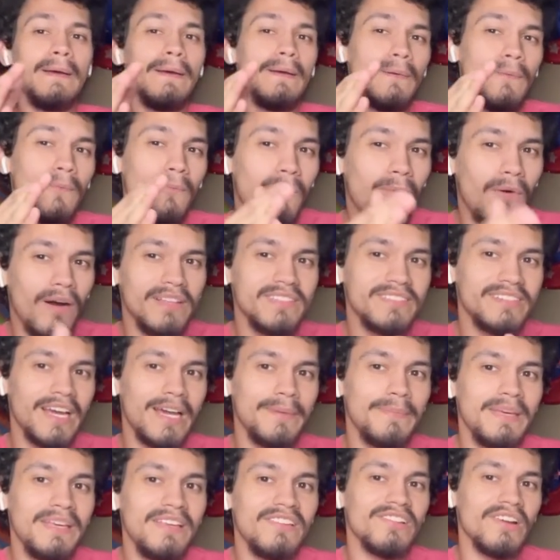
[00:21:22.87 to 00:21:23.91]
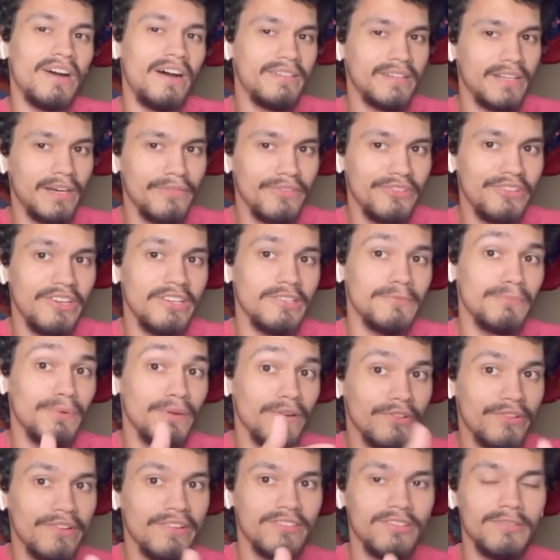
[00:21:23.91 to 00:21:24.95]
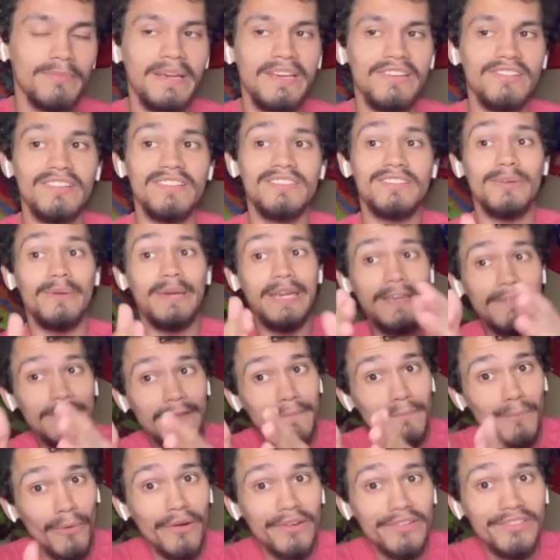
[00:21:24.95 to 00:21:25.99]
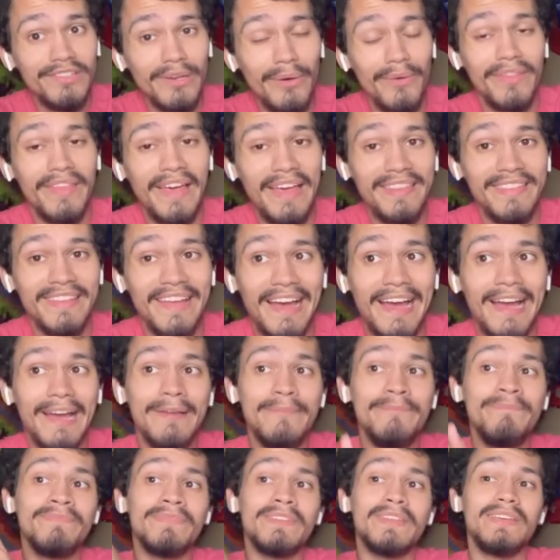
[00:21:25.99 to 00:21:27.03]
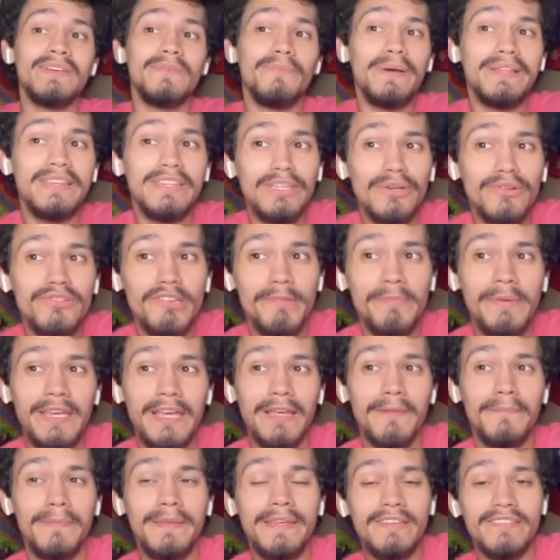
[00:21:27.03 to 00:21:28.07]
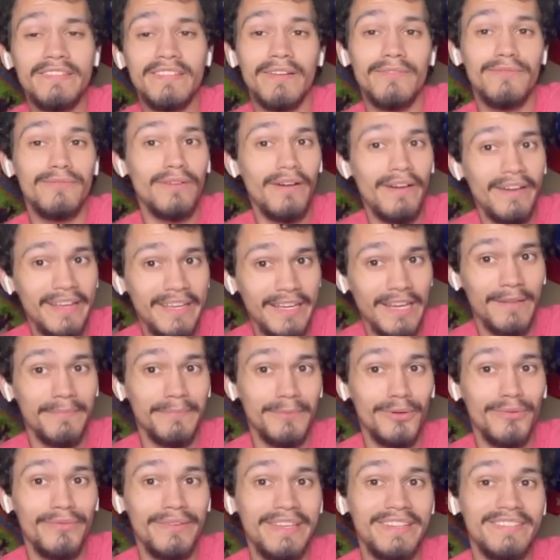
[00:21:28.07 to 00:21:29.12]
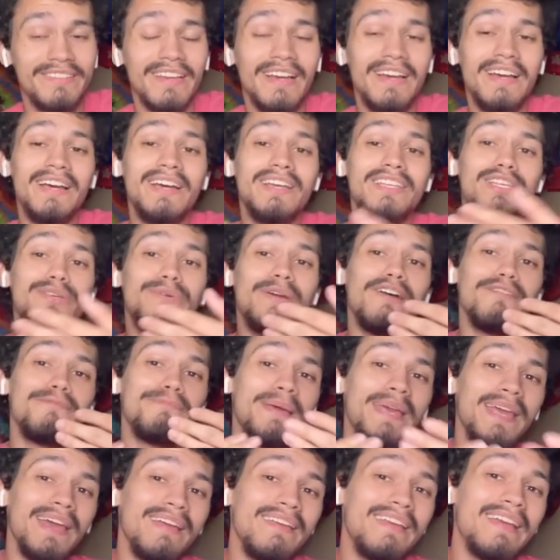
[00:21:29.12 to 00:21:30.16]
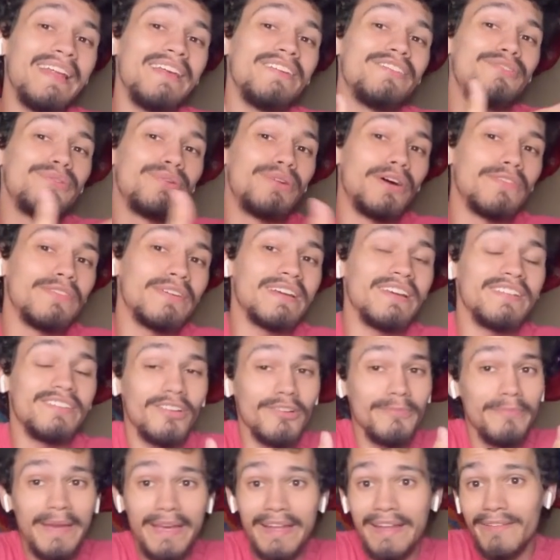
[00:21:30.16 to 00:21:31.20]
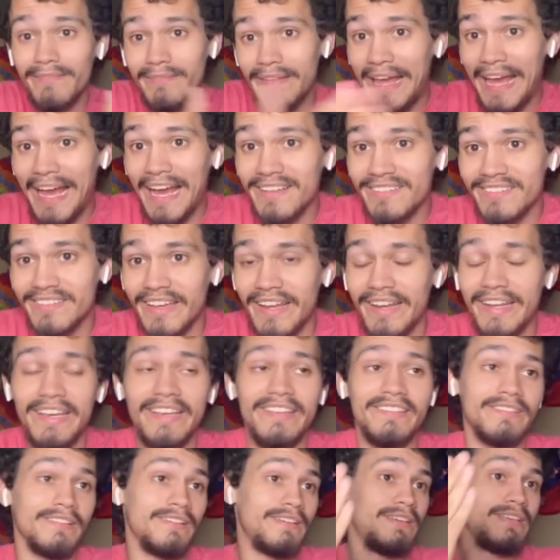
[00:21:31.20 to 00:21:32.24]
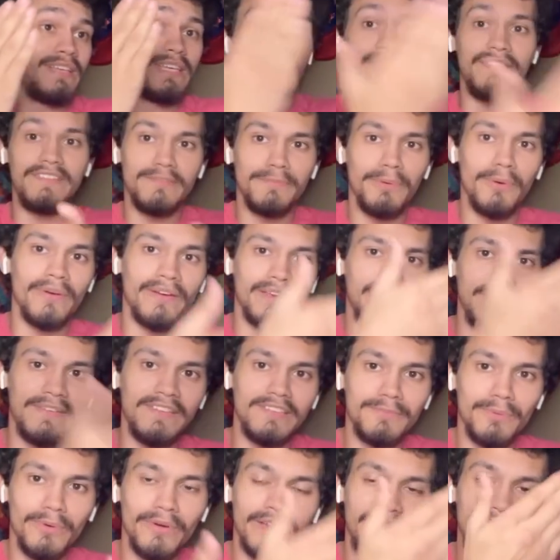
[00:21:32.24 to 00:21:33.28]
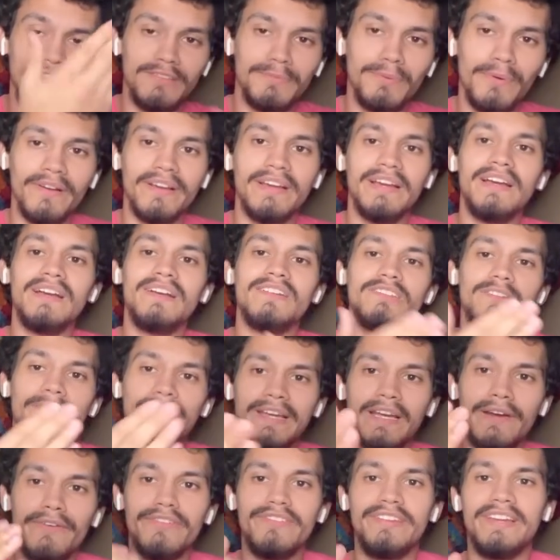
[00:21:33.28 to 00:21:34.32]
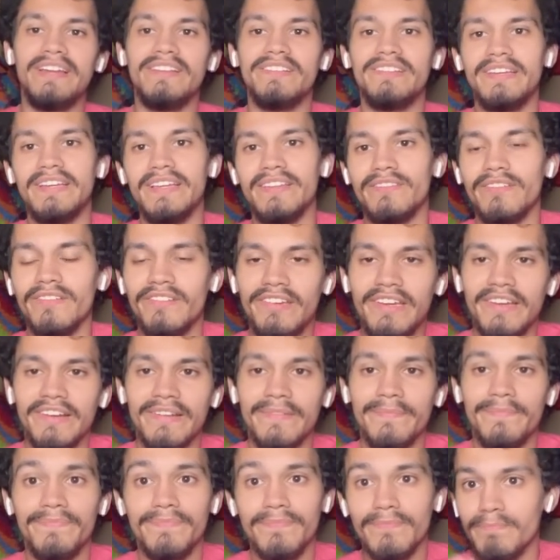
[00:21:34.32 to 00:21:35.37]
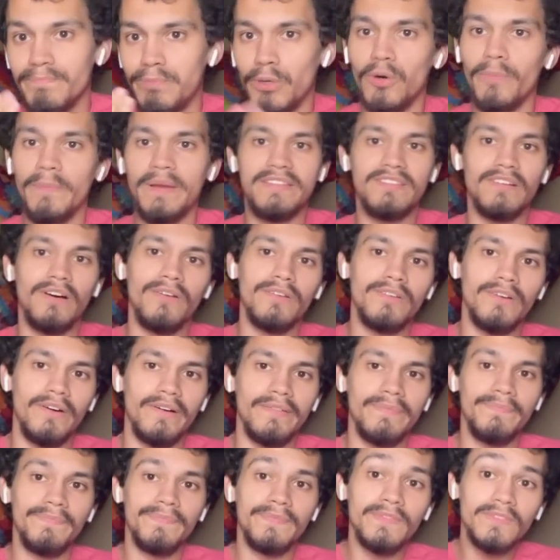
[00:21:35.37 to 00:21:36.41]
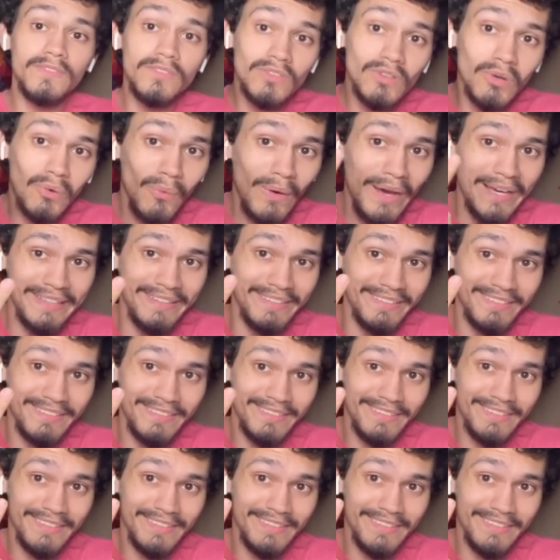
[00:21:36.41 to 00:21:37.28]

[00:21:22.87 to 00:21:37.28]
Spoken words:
one time each on cover change per transformation. So even more so than that, with UGB and Beast running on movies, you have Pan getting screwed over because her main asset is getting support, getting support, getting support. So I cover change into Jiren, boom, it's all gone. Twice.